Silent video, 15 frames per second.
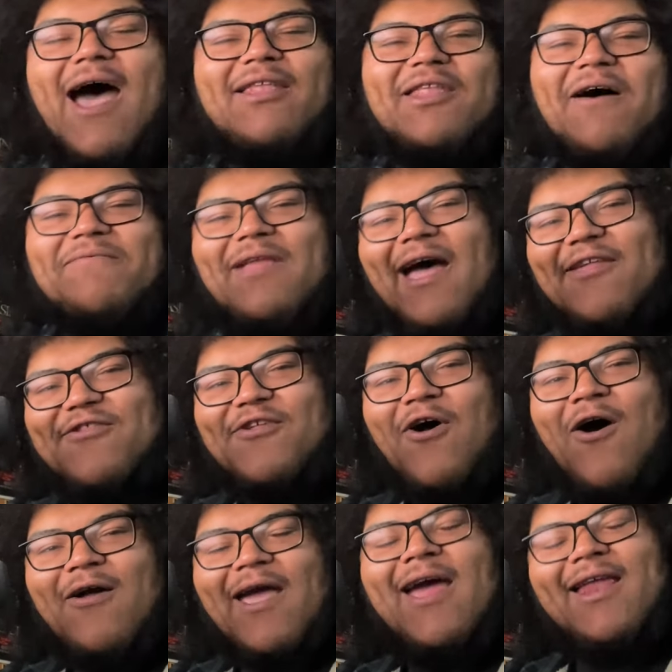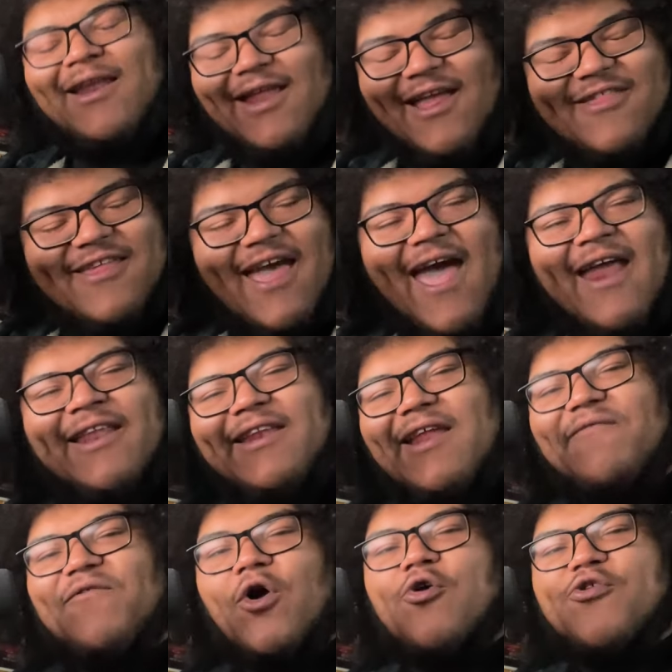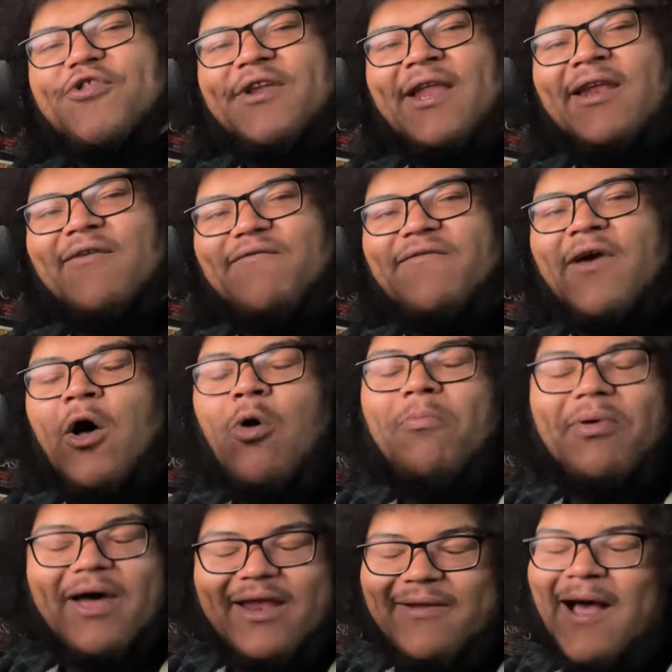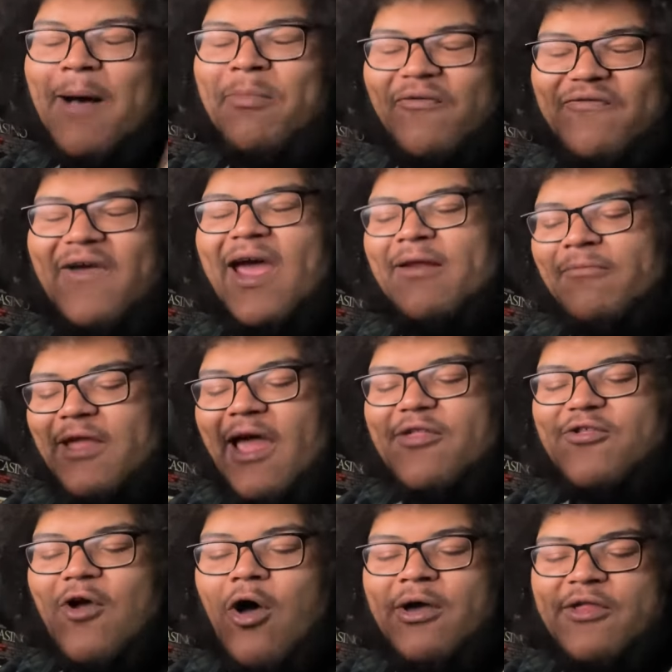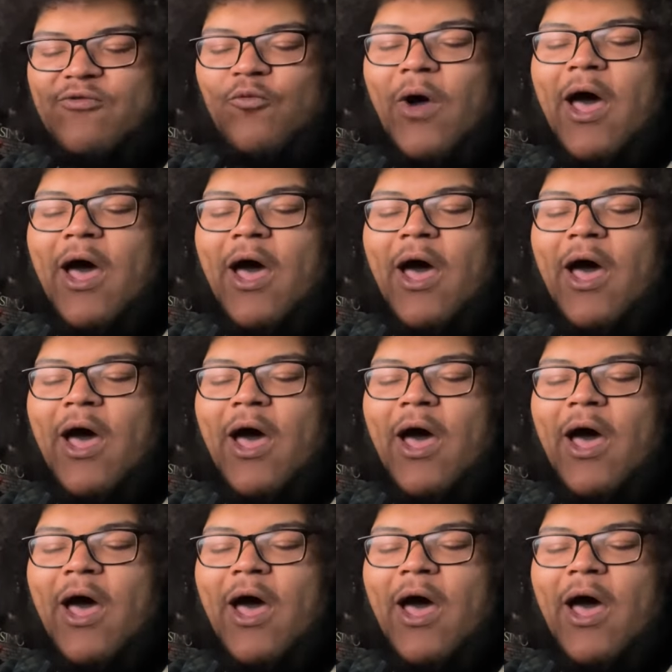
I love that song, and it's an edited version in the film, but I'm a fan of that song as